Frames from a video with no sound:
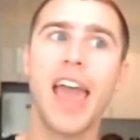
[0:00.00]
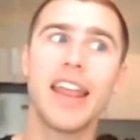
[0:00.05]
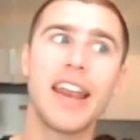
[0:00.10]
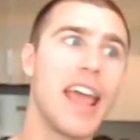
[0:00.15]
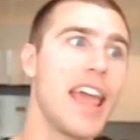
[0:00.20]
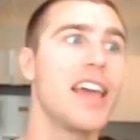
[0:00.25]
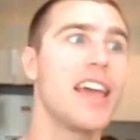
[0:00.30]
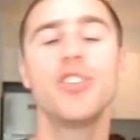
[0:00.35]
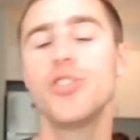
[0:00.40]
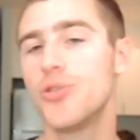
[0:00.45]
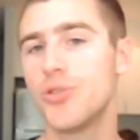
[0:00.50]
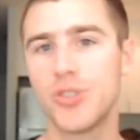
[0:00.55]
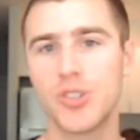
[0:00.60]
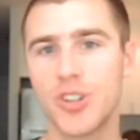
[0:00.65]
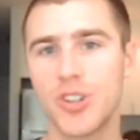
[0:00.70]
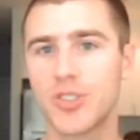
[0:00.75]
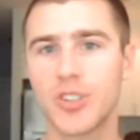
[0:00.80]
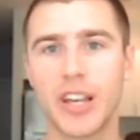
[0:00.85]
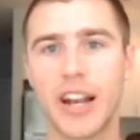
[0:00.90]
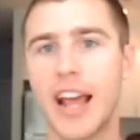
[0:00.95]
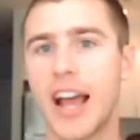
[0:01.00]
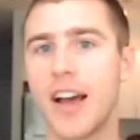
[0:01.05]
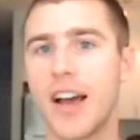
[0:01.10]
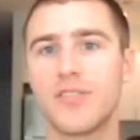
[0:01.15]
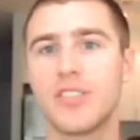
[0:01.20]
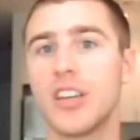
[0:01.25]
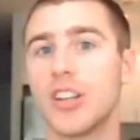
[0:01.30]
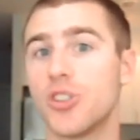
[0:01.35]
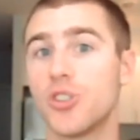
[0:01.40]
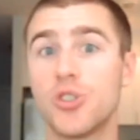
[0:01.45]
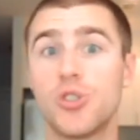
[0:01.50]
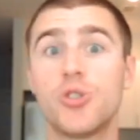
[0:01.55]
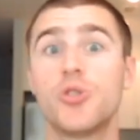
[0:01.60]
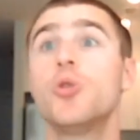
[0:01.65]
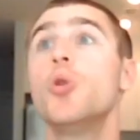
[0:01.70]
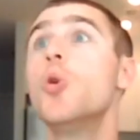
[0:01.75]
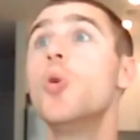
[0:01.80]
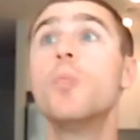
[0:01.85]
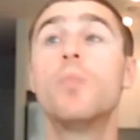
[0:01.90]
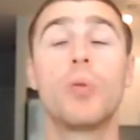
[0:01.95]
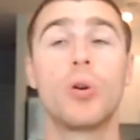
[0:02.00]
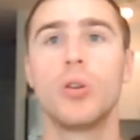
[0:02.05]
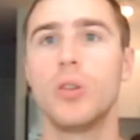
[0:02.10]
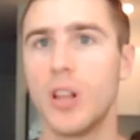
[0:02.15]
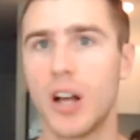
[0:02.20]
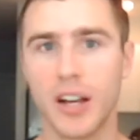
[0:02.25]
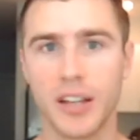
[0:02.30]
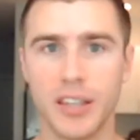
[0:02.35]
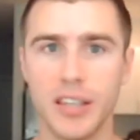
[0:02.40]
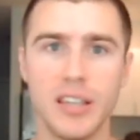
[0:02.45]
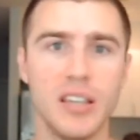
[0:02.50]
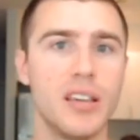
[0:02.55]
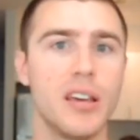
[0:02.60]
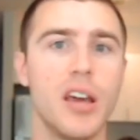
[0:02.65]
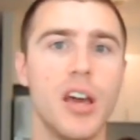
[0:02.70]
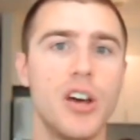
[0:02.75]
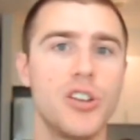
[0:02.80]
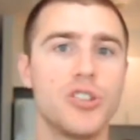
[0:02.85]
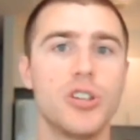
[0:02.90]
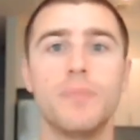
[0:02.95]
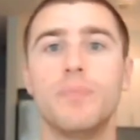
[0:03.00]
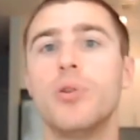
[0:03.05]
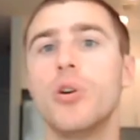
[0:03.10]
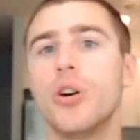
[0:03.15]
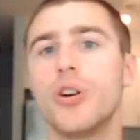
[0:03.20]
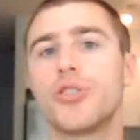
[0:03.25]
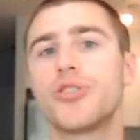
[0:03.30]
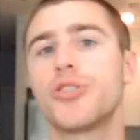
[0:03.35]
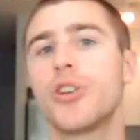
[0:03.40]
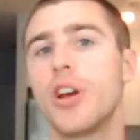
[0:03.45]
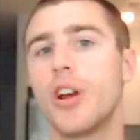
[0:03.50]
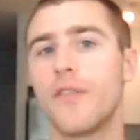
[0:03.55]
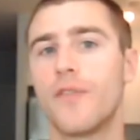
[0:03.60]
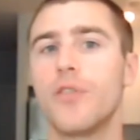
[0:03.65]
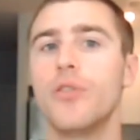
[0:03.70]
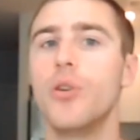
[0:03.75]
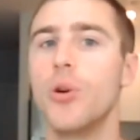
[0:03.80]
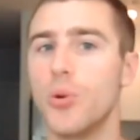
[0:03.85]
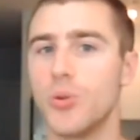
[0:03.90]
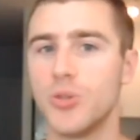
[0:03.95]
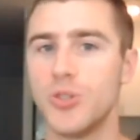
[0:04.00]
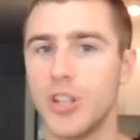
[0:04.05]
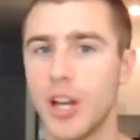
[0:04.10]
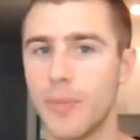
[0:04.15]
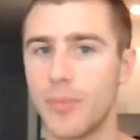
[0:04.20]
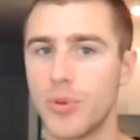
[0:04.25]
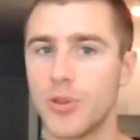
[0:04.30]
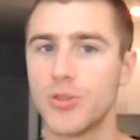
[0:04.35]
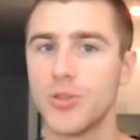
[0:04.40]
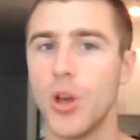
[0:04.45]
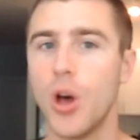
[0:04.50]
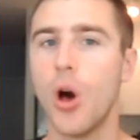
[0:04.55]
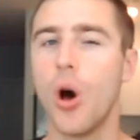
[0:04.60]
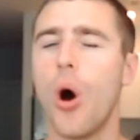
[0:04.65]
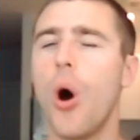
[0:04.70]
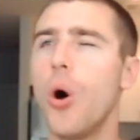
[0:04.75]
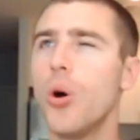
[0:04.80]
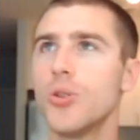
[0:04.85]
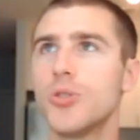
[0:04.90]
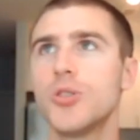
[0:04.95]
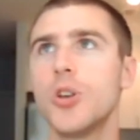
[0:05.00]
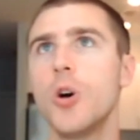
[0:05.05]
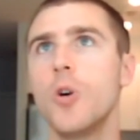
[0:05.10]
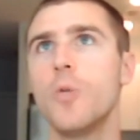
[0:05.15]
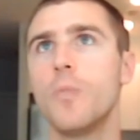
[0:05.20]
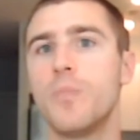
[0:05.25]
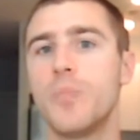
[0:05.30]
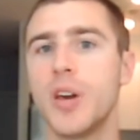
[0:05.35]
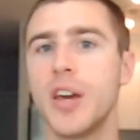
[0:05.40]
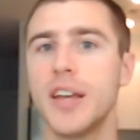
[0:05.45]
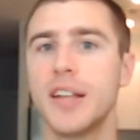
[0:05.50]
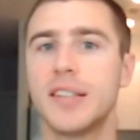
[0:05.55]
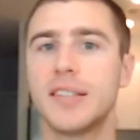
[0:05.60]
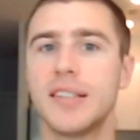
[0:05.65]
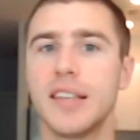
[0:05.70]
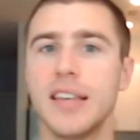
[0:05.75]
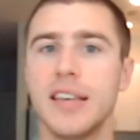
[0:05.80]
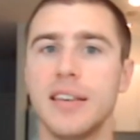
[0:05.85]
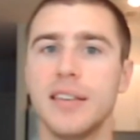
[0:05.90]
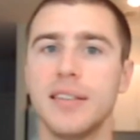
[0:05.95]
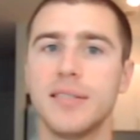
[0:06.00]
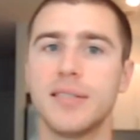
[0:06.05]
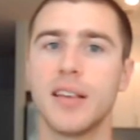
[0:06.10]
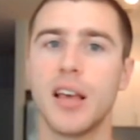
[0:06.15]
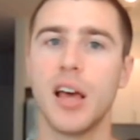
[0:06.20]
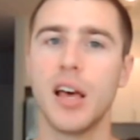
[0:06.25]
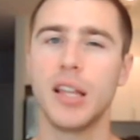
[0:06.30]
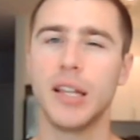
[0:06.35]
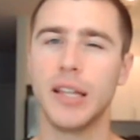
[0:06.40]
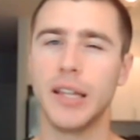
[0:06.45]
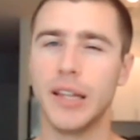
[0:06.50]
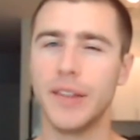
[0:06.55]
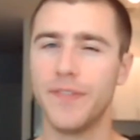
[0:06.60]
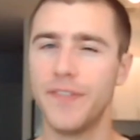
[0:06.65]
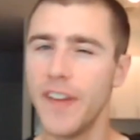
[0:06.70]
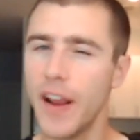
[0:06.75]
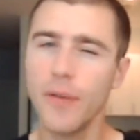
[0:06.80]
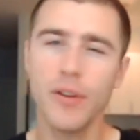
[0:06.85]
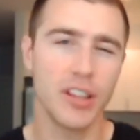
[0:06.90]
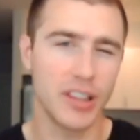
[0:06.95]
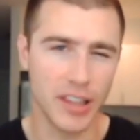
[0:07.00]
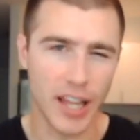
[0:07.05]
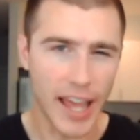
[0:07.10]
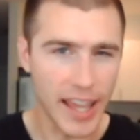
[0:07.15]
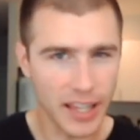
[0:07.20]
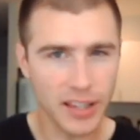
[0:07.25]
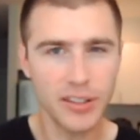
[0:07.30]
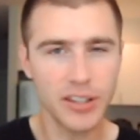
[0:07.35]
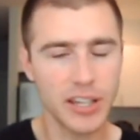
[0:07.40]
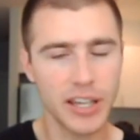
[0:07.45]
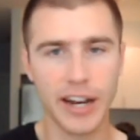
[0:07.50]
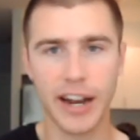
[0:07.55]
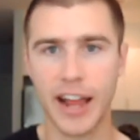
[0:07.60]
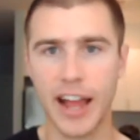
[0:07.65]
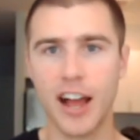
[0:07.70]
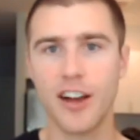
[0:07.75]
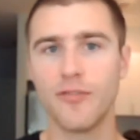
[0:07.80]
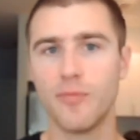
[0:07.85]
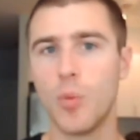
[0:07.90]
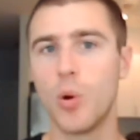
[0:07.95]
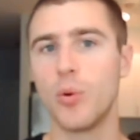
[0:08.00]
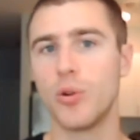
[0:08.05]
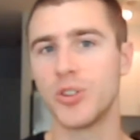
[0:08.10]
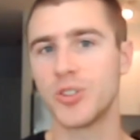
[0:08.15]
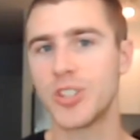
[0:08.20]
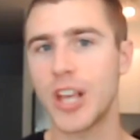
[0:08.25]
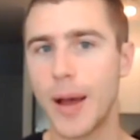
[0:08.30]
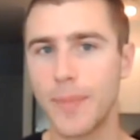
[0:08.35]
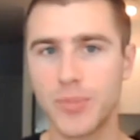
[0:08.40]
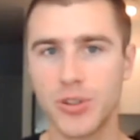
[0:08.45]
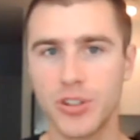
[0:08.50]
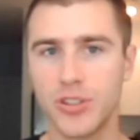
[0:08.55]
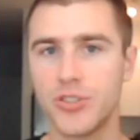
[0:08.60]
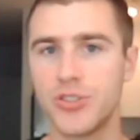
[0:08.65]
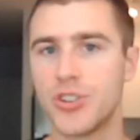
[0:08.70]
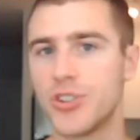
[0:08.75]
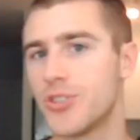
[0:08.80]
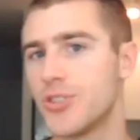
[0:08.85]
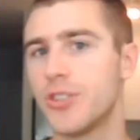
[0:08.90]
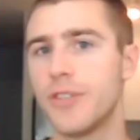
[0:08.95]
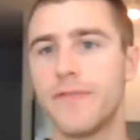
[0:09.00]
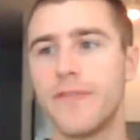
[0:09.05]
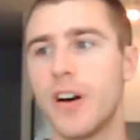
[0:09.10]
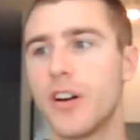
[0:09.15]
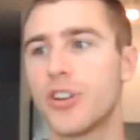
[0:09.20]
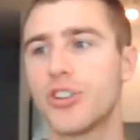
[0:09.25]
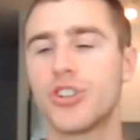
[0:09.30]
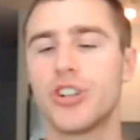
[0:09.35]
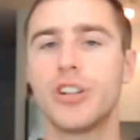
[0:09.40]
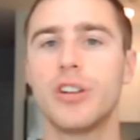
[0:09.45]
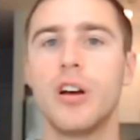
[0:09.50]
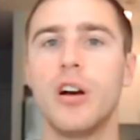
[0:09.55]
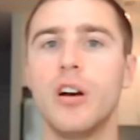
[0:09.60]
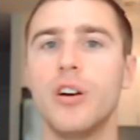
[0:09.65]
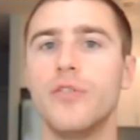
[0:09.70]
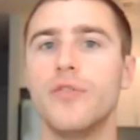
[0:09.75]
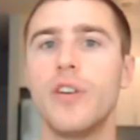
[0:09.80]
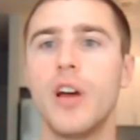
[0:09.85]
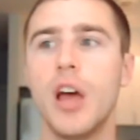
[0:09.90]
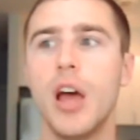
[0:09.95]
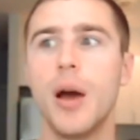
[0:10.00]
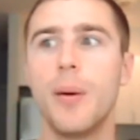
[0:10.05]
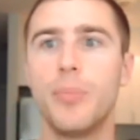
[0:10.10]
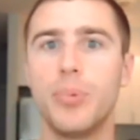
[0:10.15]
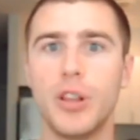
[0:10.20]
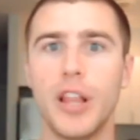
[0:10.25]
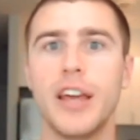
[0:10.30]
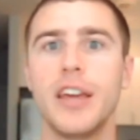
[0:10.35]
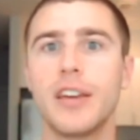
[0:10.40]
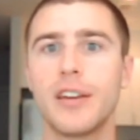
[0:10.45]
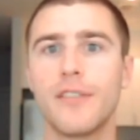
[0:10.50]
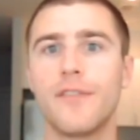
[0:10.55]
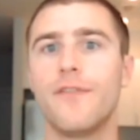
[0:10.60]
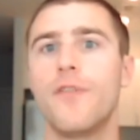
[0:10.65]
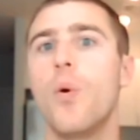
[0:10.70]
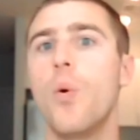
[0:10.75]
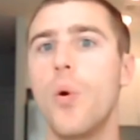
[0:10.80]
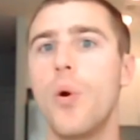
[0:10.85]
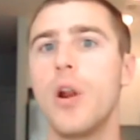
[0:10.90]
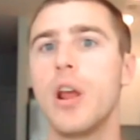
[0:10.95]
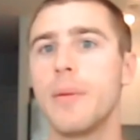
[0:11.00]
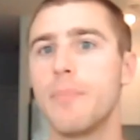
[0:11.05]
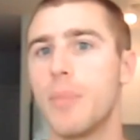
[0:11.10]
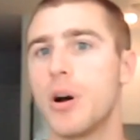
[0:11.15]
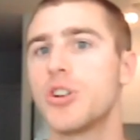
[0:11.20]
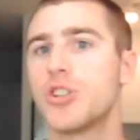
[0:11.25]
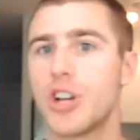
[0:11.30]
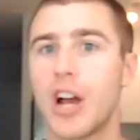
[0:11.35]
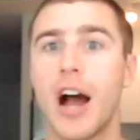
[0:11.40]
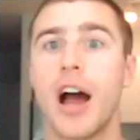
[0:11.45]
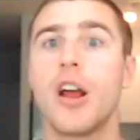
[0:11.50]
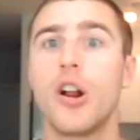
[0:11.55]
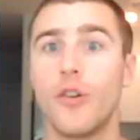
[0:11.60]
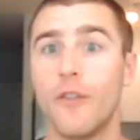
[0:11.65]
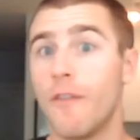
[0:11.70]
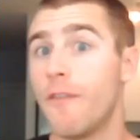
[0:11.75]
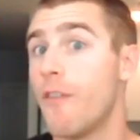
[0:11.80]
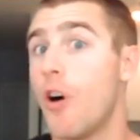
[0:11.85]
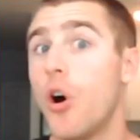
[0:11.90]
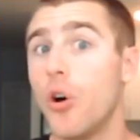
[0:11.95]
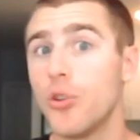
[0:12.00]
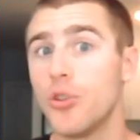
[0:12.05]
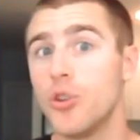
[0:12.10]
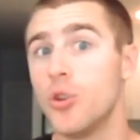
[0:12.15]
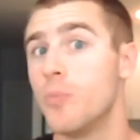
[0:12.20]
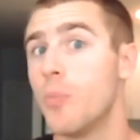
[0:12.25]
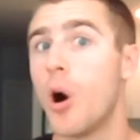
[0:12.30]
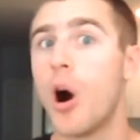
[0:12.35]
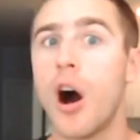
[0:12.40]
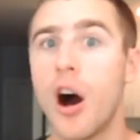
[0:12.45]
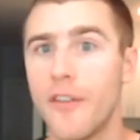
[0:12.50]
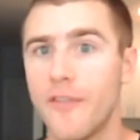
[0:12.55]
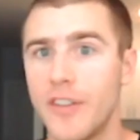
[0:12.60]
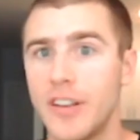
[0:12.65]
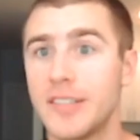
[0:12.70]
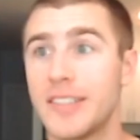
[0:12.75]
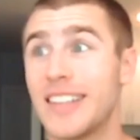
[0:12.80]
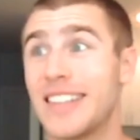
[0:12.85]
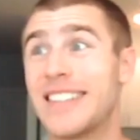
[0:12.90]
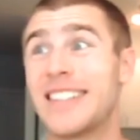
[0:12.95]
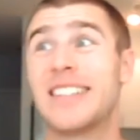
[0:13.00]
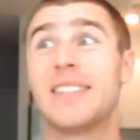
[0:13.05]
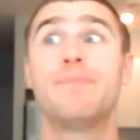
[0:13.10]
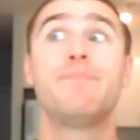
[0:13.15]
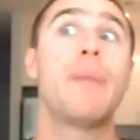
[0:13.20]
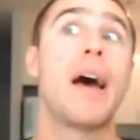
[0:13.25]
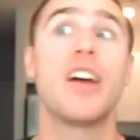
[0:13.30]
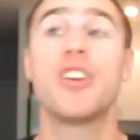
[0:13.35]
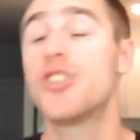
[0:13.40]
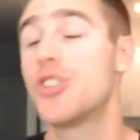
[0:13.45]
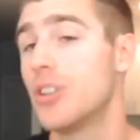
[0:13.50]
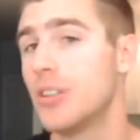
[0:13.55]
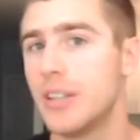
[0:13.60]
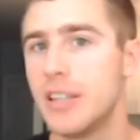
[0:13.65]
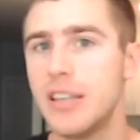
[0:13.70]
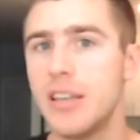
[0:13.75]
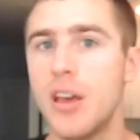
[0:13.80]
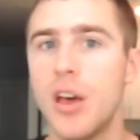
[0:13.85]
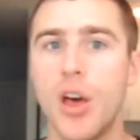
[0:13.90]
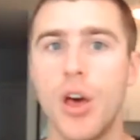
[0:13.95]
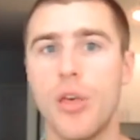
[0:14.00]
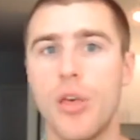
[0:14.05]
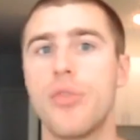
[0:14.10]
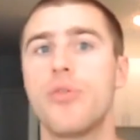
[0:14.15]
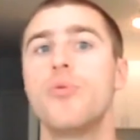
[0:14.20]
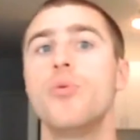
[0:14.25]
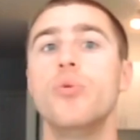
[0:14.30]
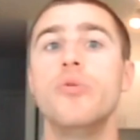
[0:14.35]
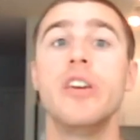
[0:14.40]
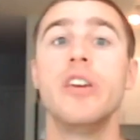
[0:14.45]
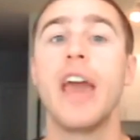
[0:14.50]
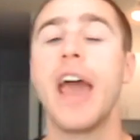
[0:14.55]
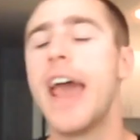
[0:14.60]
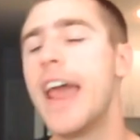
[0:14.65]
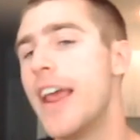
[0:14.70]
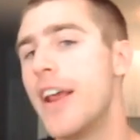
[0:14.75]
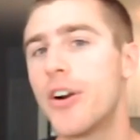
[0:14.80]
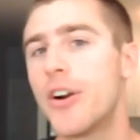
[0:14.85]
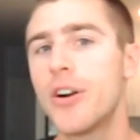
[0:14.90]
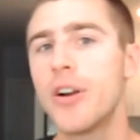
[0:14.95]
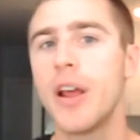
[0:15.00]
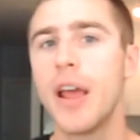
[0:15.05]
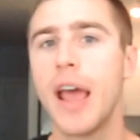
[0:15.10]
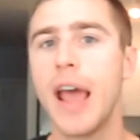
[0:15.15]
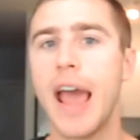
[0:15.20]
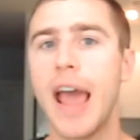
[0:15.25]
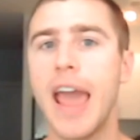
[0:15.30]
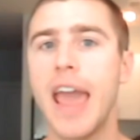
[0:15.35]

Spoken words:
And Andrews is just going to have to get super lucky to push for those numbers. Also, Pitts is very likely going to have more receptions just as a function of playing for a much higher volume offense, especially through the air.